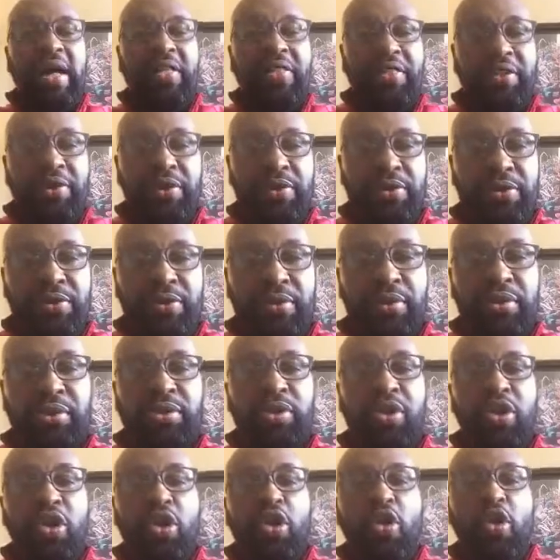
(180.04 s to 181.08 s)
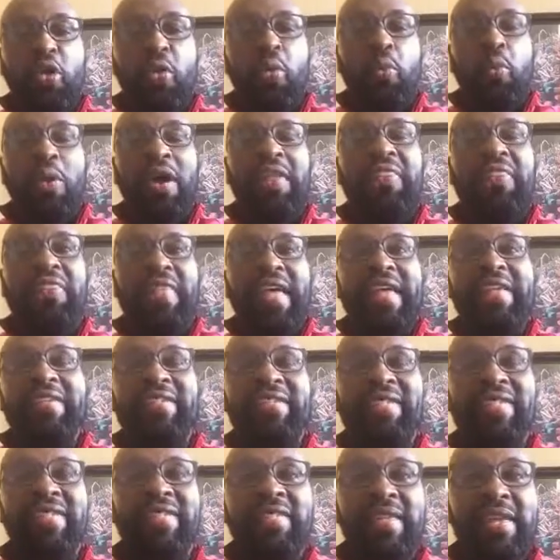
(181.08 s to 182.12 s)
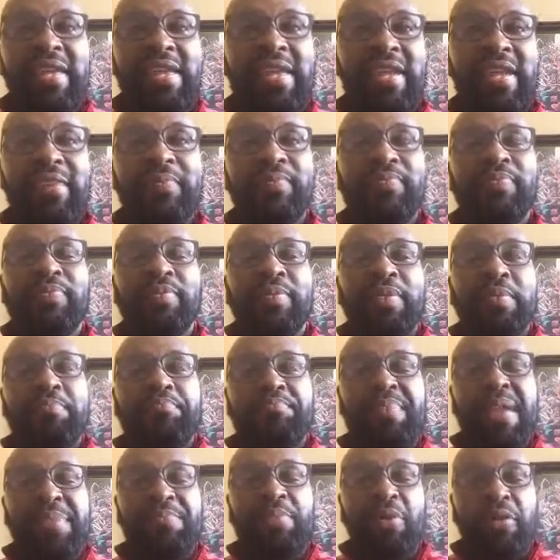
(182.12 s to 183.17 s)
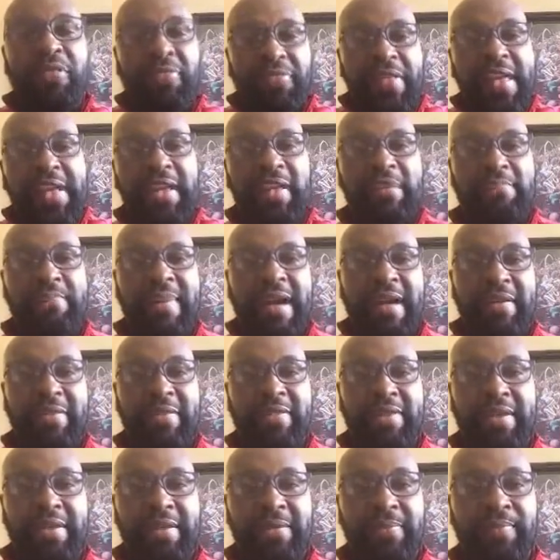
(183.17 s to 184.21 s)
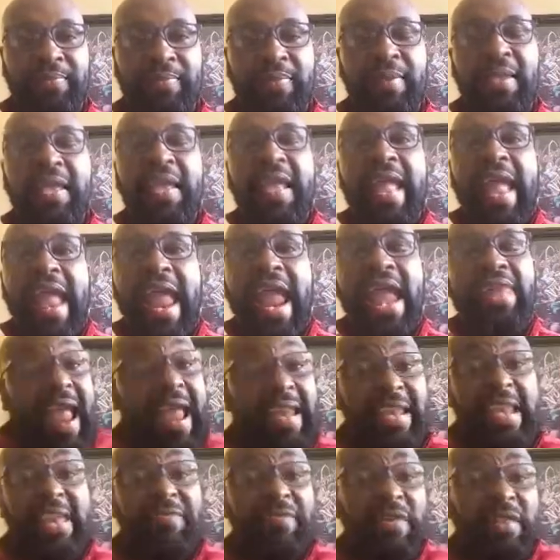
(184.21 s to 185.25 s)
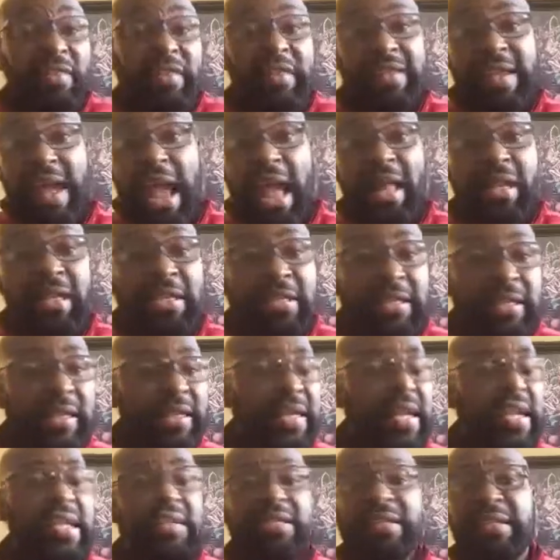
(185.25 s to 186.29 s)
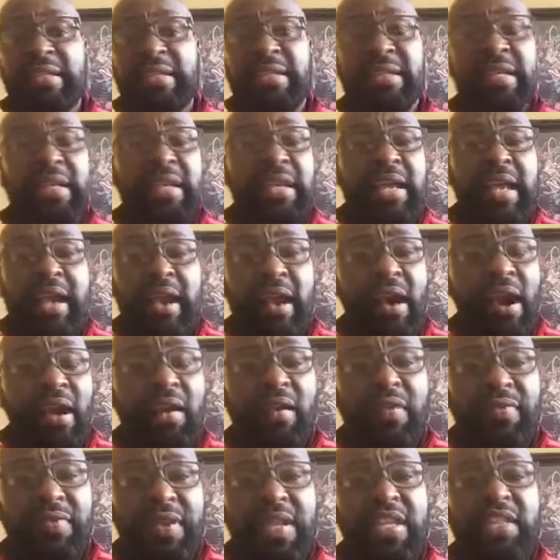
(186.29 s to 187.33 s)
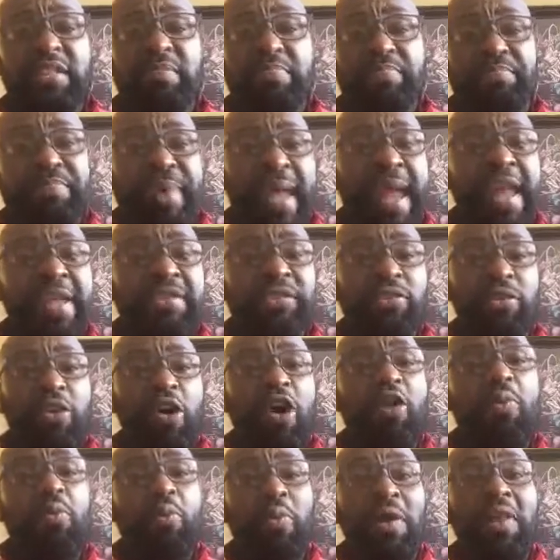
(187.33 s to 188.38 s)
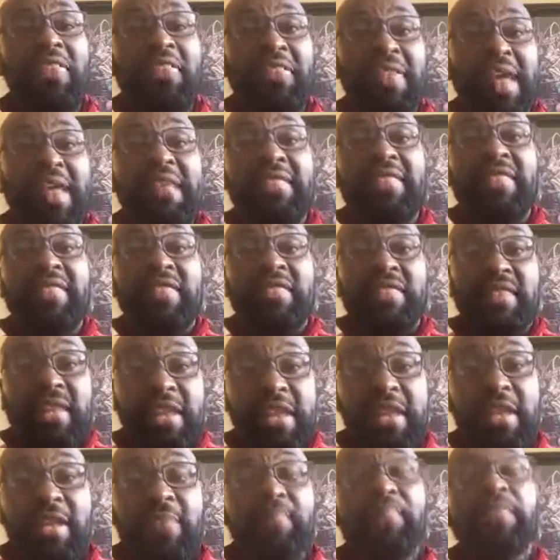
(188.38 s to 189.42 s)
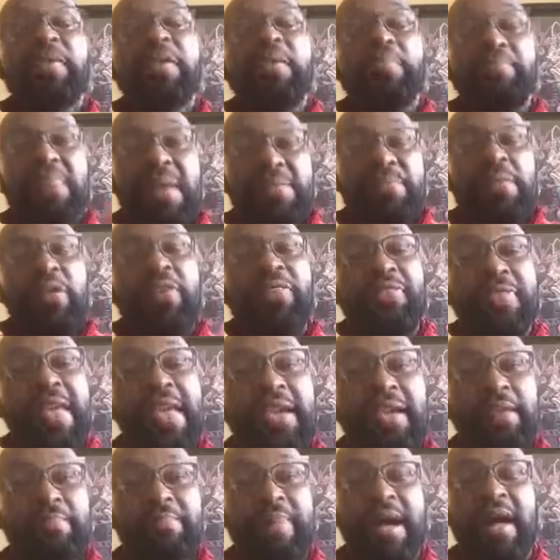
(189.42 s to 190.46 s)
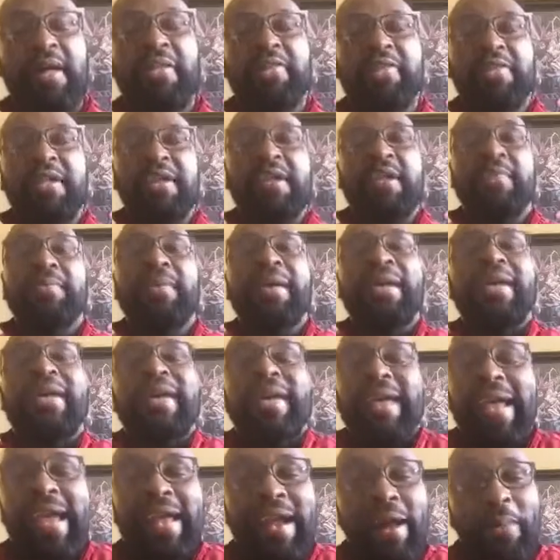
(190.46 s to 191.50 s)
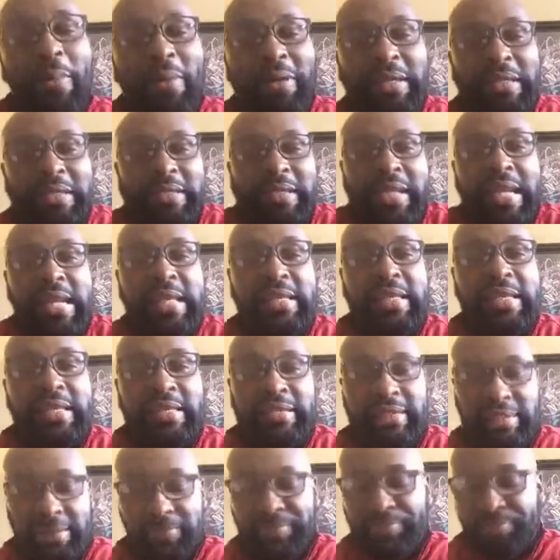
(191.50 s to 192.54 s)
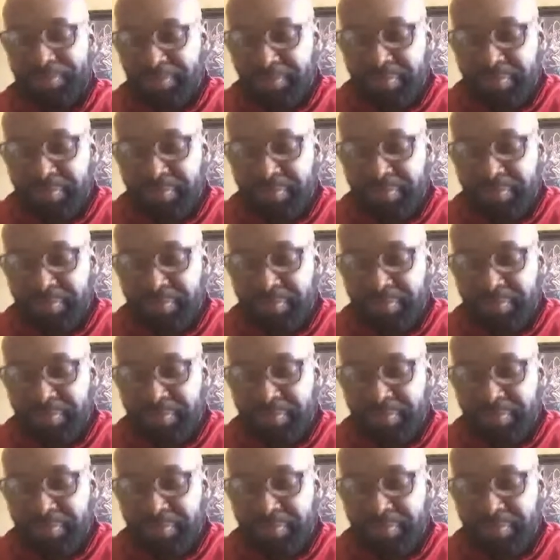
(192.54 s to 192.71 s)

others what they think people think about them, and even theologies and all this based on what they think people think about them. And I want to say this,